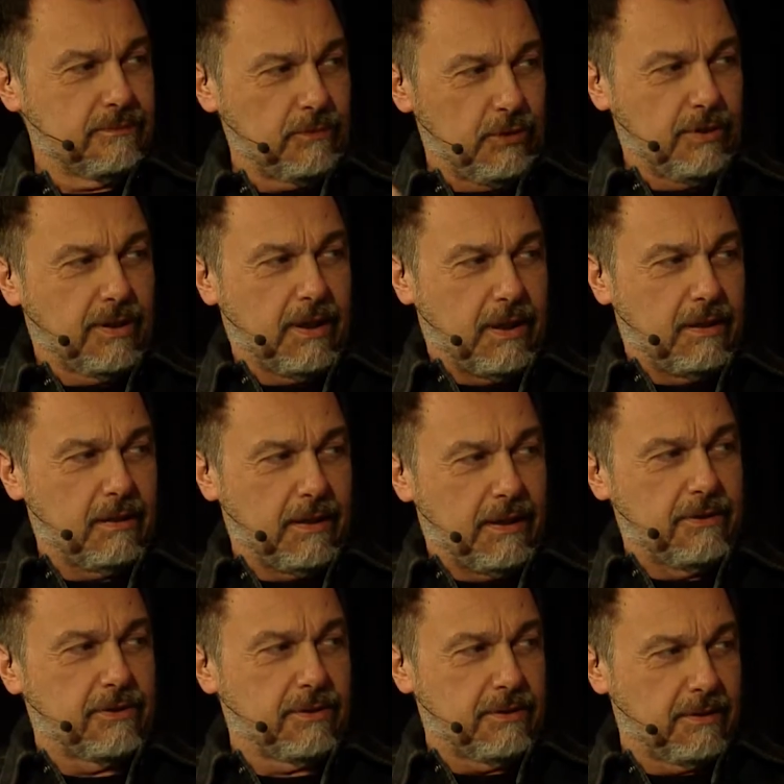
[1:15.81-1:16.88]
you can't
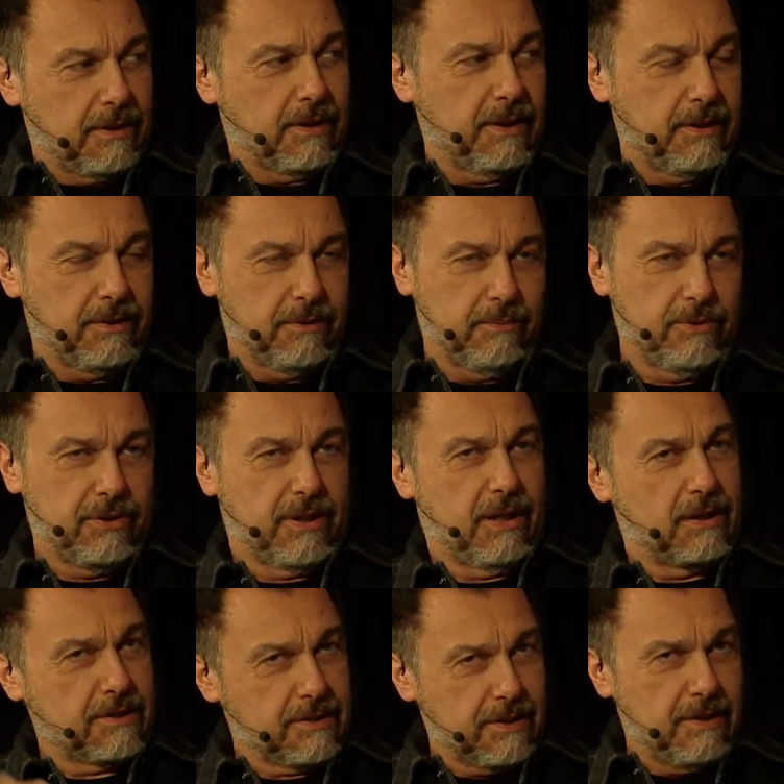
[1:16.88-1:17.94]
enter the kingdom. You
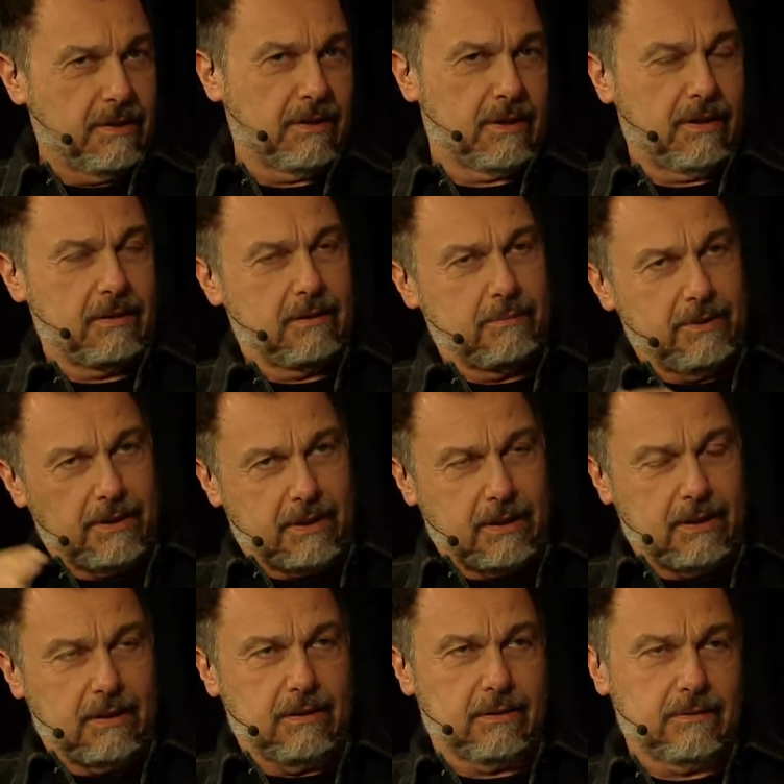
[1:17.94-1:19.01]
can't see the kingdom, you
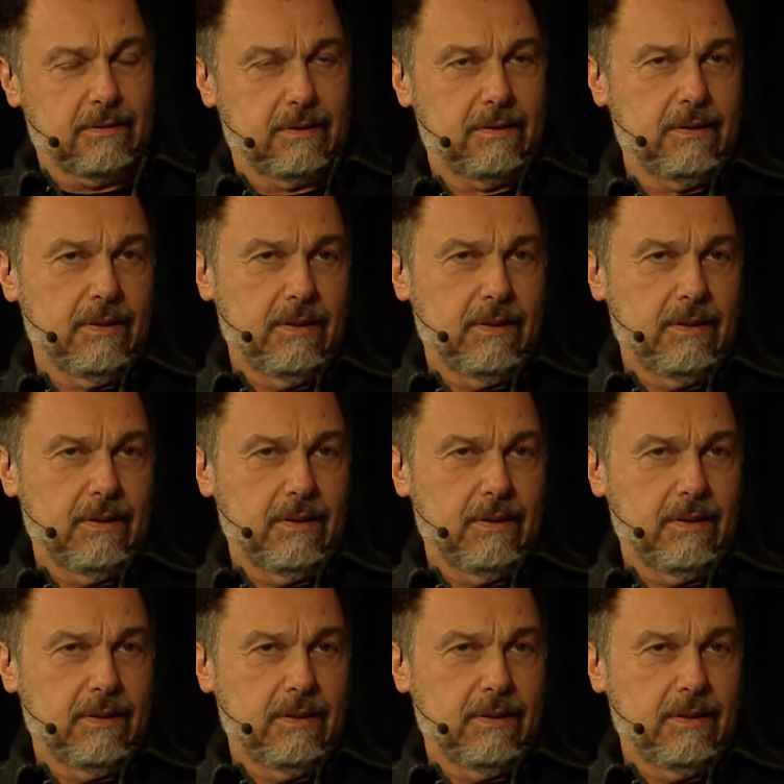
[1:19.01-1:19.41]
can't enter it.